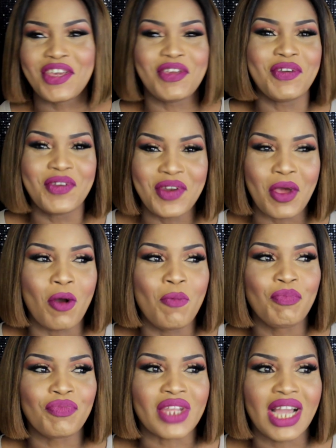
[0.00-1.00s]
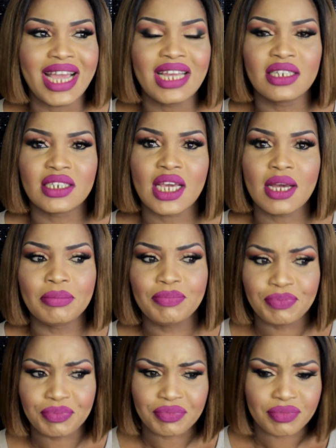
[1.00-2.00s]
You know. And
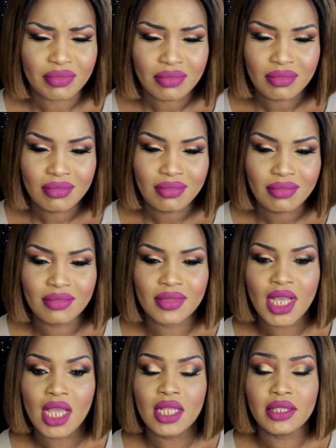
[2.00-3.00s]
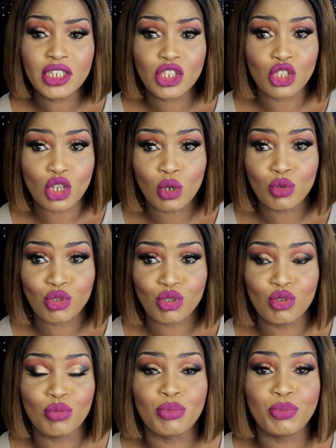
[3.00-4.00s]
this is old
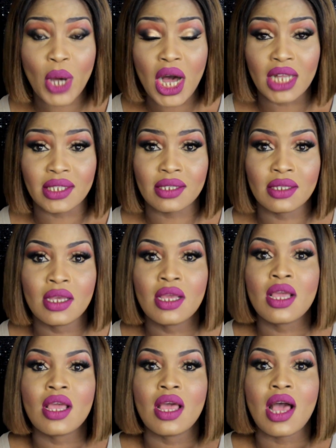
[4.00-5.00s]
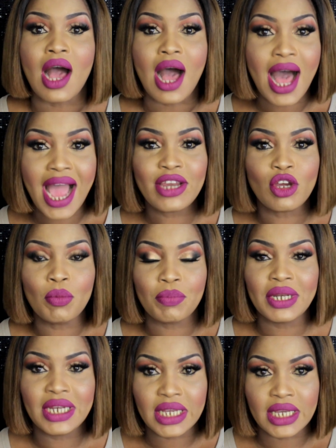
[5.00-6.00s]
school, but I don't
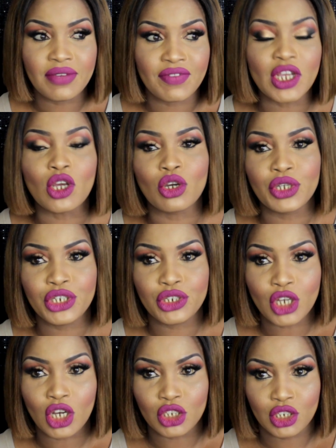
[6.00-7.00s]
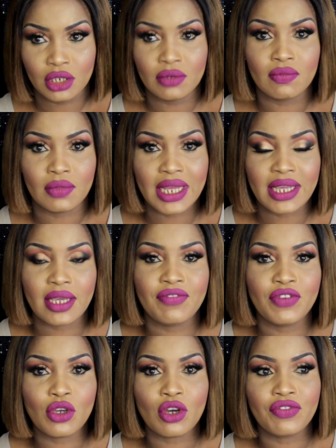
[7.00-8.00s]
believe in going Dutch. Like,
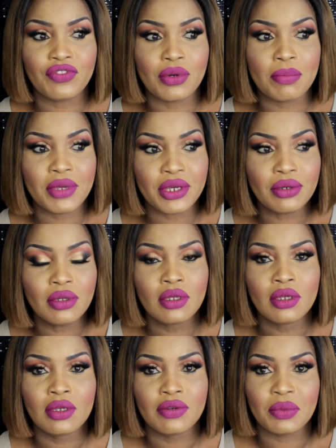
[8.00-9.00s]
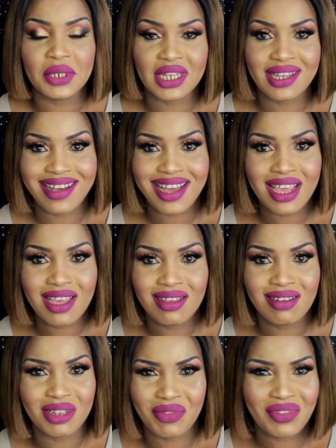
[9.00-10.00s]
if you go for a meal with a guy
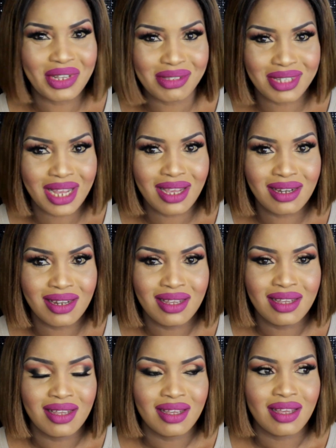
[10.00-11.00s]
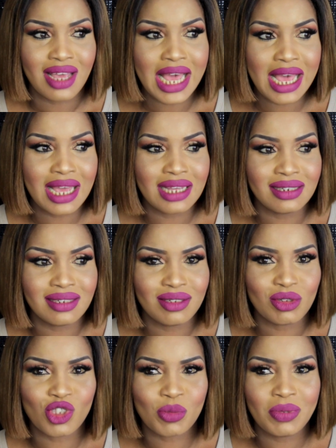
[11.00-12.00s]
on a first date and
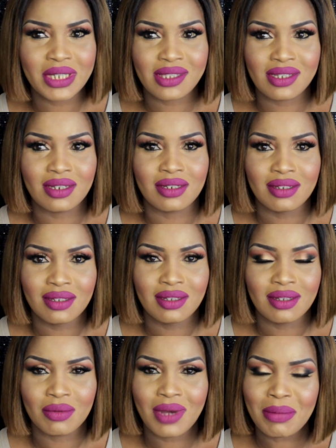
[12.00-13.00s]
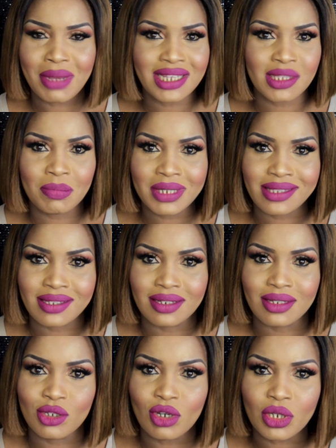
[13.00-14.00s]
you're splitting. Why am I
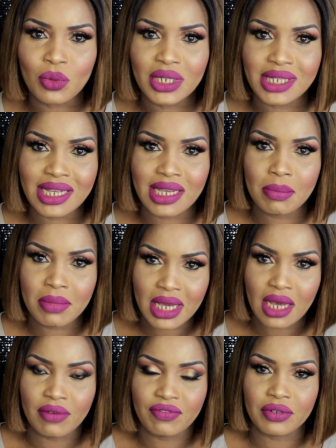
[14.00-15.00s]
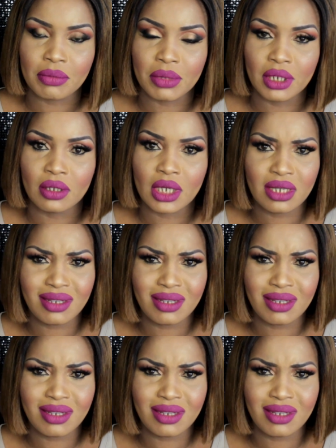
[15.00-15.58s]
splitting? You're the one taking me out for a meal. Are